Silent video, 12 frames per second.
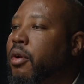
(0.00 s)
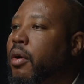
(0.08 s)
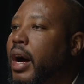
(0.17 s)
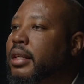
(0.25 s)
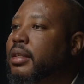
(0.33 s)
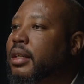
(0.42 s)

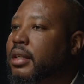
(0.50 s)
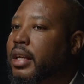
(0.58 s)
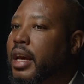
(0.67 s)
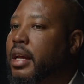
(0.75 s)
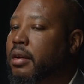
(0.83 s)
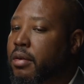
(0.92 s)

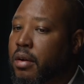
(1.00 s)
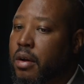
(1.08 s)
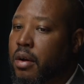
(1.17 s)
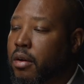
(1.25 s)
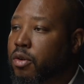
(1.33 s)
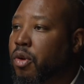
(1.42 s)
ascertain
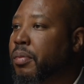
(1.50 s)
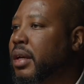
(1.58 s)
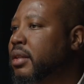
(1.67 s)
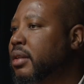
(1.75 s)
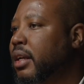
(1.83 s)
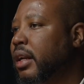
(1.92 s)

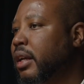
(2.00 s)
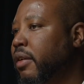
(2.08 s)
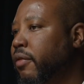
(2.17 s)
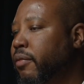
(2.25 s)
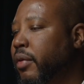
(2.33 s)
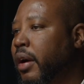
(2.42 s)
domestically
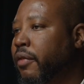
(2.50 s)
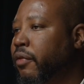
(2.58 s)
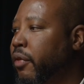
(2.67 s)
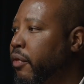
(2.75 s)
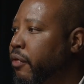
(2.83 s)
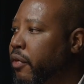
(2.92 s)

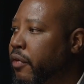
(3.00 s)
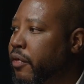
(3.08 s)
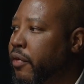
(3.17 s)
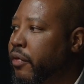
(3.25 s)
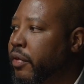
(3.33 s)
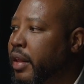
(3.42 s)
for
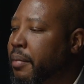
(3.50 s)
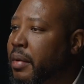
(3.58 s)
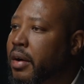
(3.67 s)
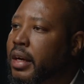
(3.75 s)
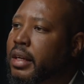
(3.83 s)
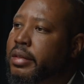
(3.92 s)
the
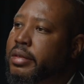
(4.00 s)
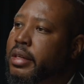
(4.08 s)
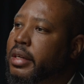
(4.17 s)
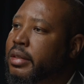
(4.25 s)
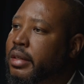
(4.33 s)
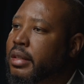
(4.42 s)
American
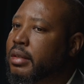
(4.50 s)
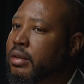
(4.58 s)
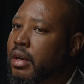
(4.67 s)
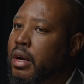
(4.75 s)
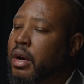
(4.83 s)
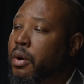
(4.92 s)

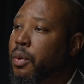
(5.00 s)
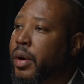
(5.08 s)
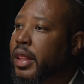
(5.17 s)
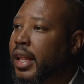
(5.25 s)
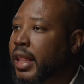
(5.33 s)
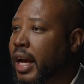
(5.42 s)
citizens
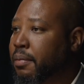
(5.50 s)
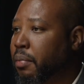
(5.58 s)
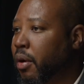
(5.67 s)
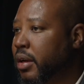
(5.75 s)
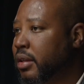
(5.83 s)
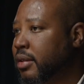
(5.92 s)
whether that
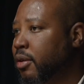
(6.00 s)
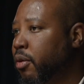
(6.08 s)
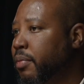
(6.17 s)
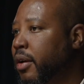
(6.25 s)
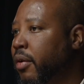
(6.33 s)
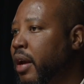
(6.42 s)
policy will
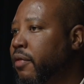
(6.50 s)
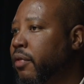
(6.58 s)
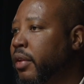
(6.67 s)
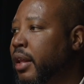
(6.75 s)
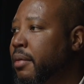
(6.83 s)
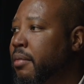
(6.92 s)
be great
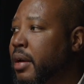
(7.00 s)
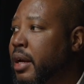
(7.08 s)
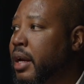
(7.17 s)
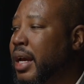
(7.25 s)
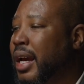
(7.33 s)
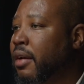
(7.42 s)
for them,
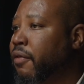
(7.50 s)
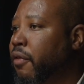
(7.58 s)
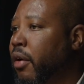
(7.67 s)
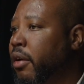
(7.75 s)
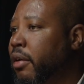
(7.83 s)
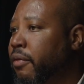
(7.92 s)
and
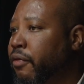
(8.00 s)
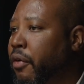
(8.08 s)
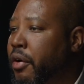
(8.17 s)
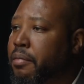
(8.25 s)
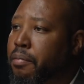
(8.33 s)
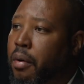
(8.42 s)

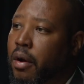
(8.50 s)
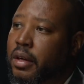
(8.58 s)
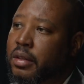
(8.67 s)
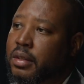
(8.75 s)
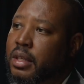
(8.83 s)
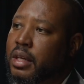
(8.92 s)
foreign
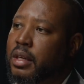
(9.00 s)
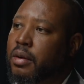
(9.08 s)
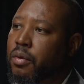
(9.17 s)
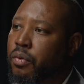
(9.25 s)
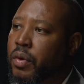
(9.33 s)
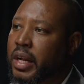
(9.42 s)
policy,
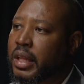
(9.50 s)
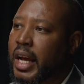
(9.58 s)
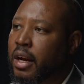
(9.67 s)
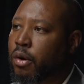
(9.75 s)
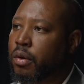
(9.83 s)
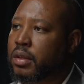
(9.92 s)
what
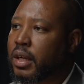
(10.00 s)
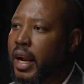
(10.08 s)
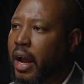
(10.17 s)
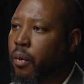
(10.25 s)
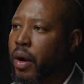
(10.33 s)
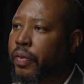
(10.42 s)
that looks
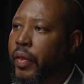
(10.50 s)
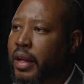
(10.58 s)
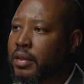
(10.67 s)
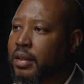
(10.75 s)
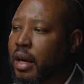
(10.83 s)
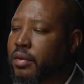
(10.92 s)
like, what
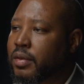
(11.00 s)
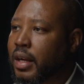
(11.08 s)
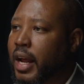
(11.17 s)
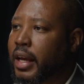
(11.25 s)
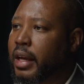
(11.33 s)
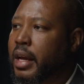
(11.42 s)
that sounds
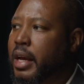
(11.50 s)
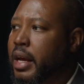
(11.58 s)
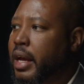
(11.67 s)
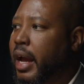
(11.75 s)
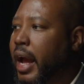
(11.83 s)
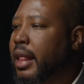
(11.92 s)
like,
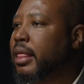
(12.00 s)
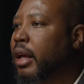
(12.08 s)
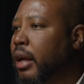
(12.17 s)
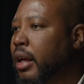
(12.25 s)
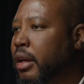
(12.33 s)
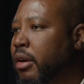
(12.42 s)
and
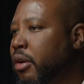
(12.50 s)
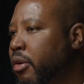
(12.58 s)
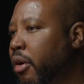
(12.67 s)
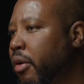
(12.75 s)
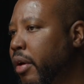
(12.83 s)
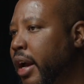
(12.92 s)

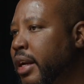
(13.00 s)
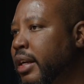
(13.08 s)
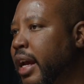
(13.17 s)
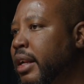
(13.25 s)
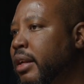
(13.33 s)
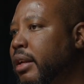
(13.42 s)

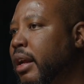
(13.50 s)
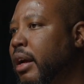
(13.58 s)
and